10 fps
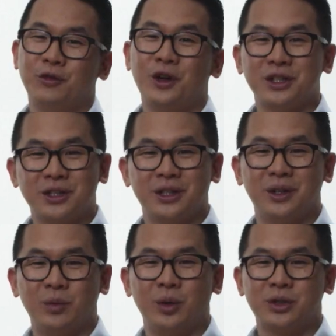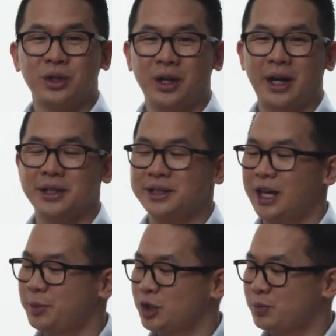First, we'll show you how to
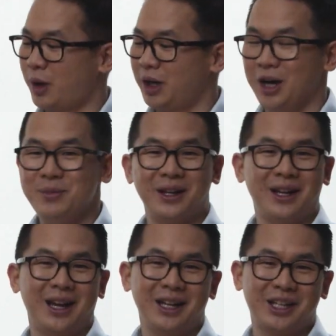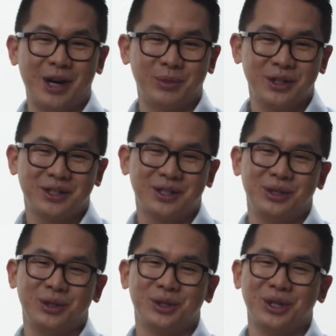set up your smart hub and cameras
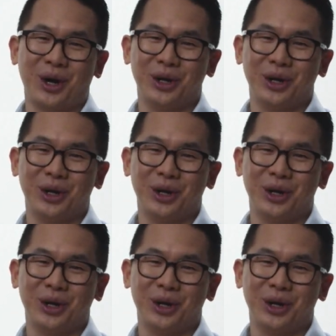using the